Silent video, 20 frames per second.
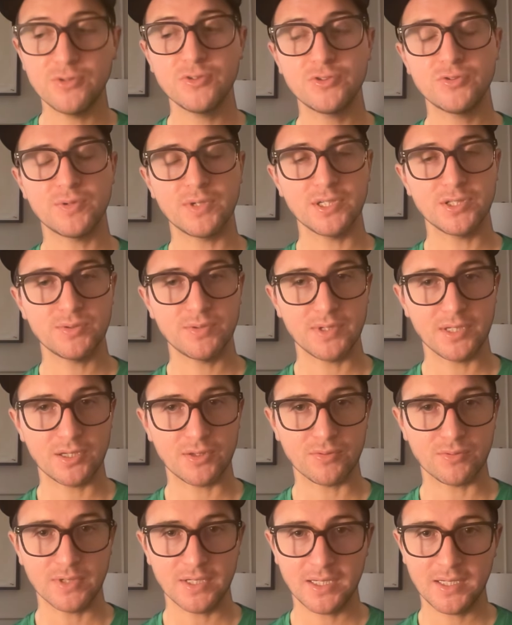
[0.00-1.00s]

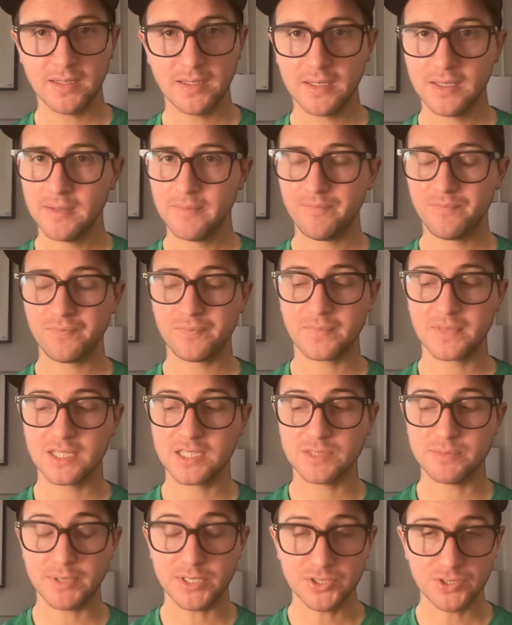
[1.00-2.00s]
2023,
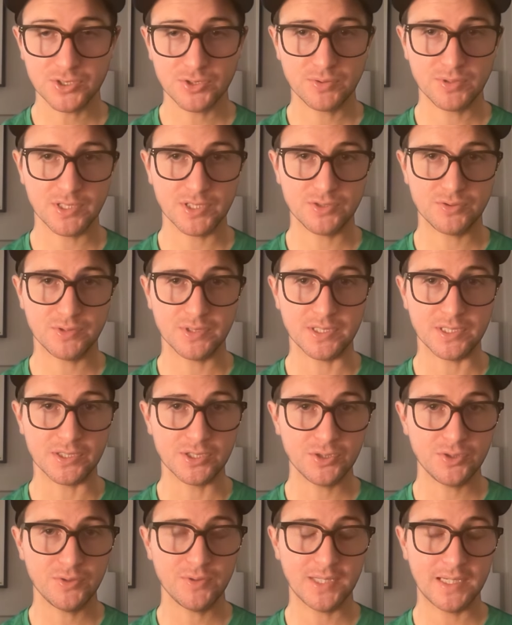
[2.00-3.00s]
especially
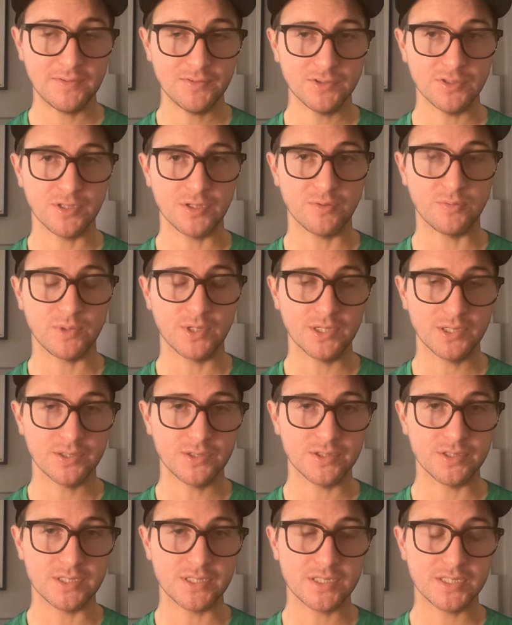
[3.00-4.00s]
2022, after their
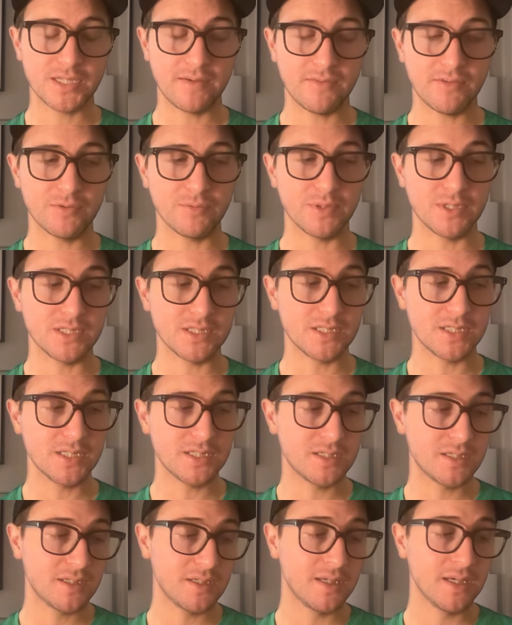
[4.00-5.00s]
107-win
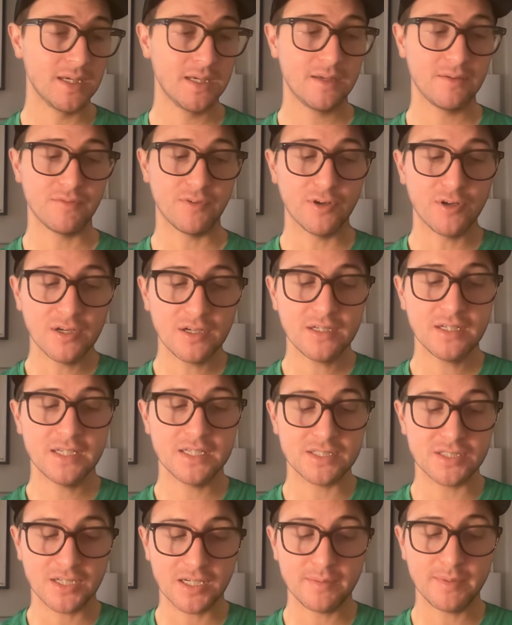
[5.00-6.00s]
season, Farhan
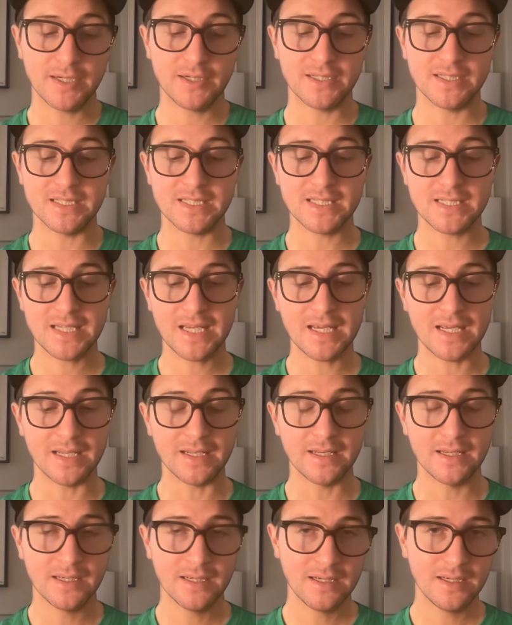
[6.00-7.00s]
has come out and
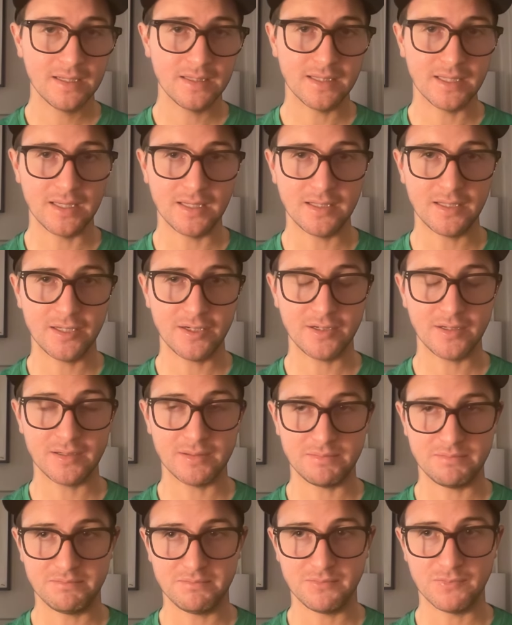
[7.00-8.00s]
said that
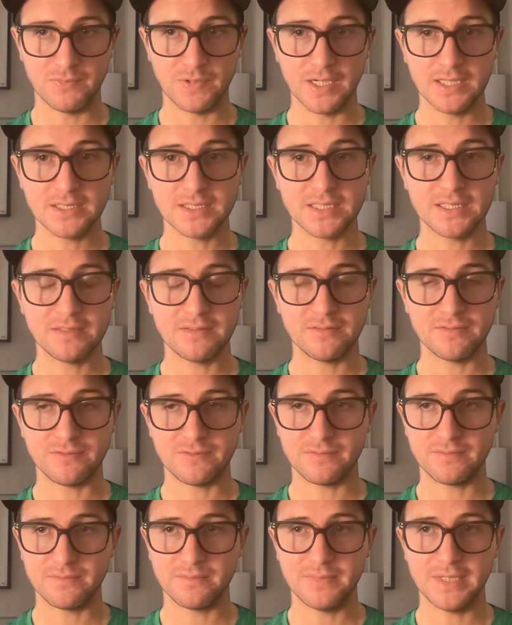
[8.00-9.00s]
their
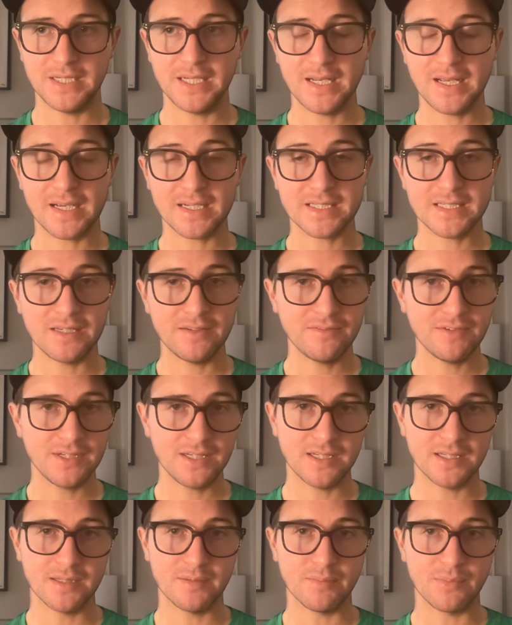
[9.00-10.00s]
relative
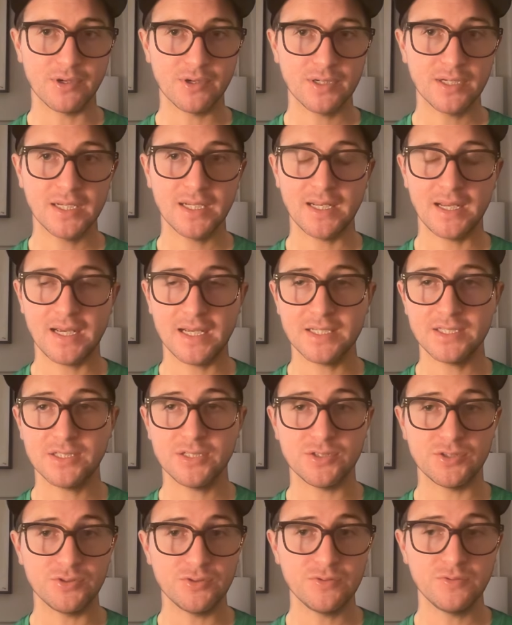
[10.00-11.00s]
inactivity in the market had to
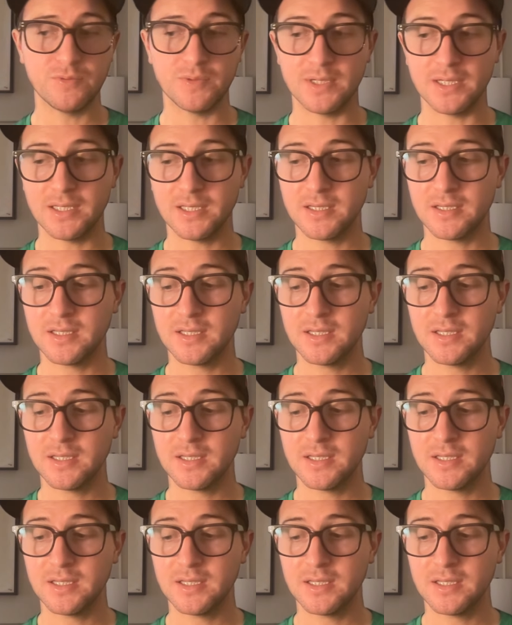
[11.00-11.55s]
do with